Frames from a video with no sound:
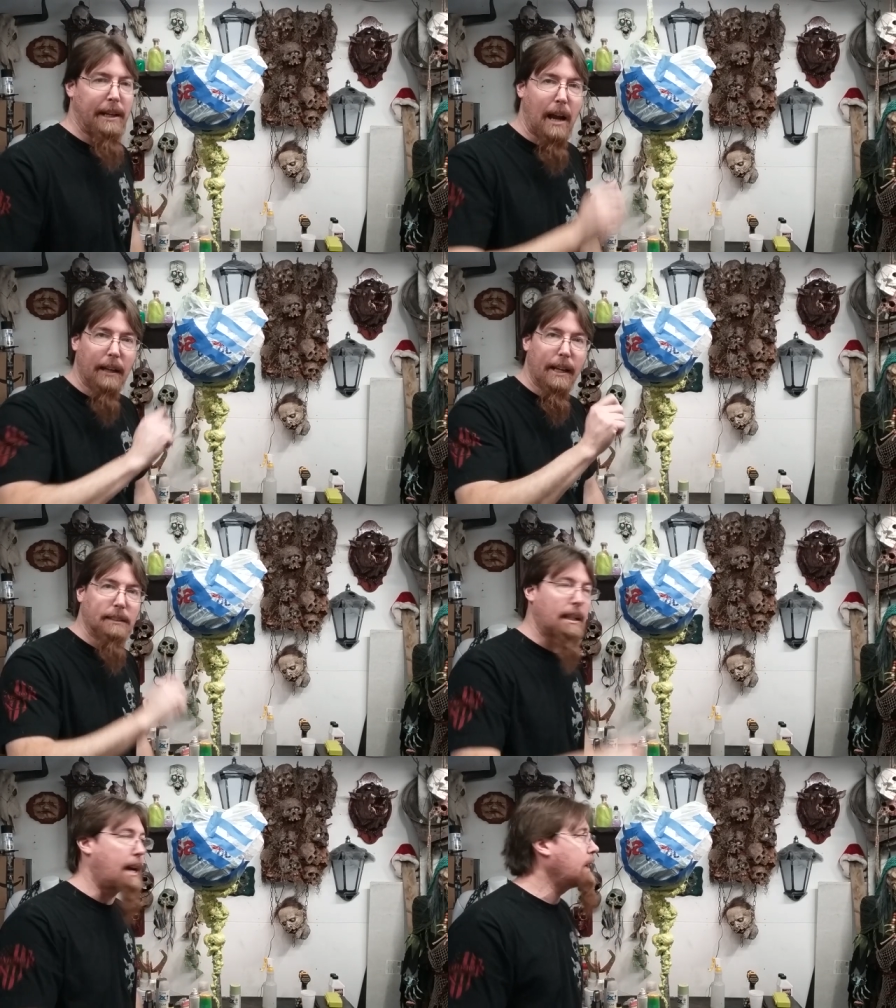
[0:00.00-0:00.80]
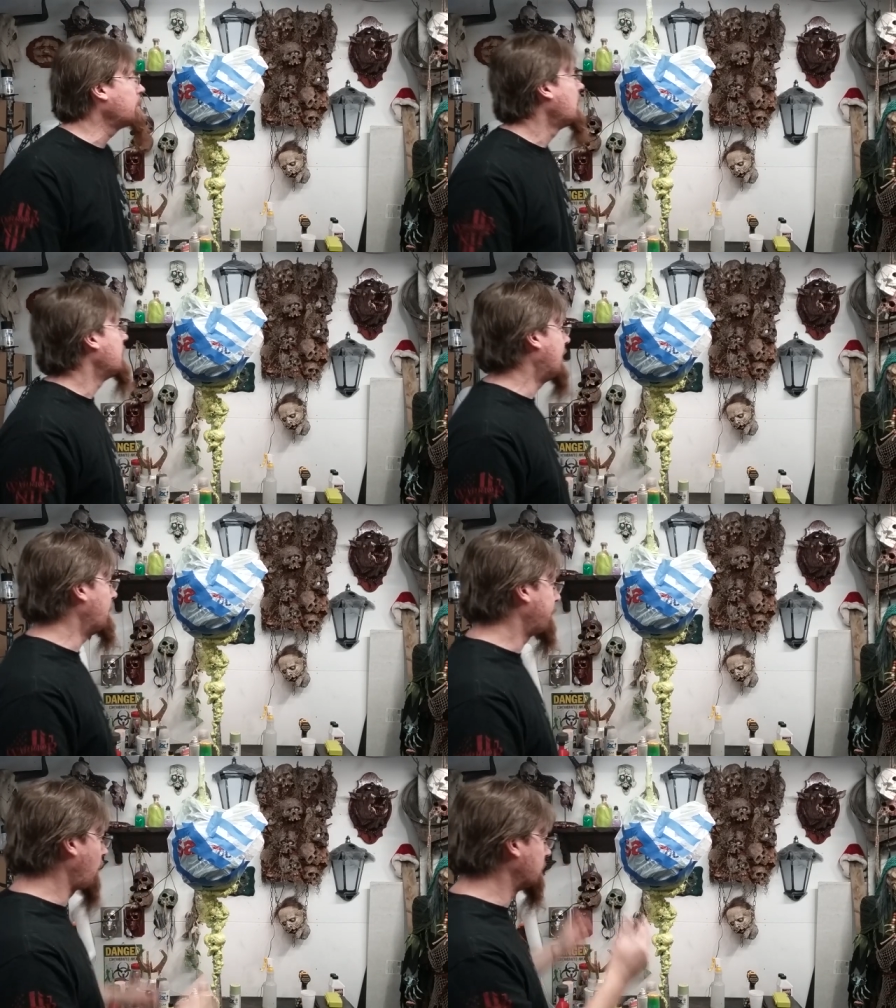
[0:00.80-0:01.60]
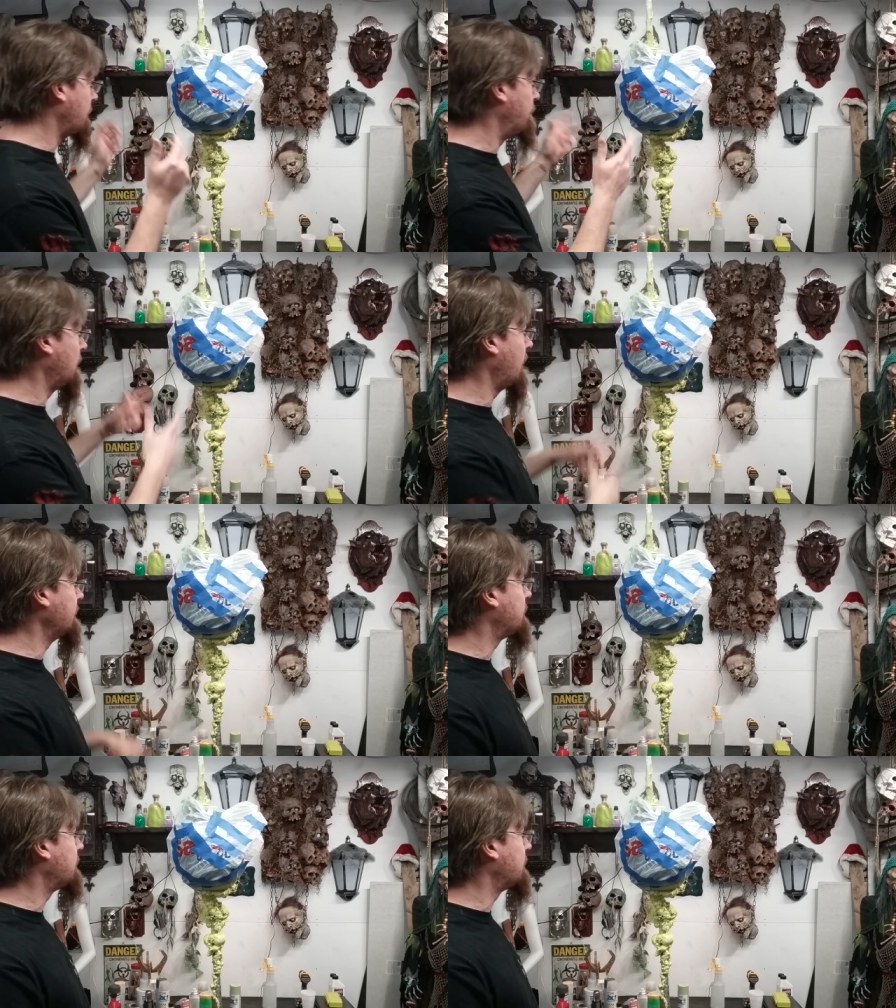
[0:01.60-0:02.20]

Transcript: pink highlights on him. And then we'll throw some blood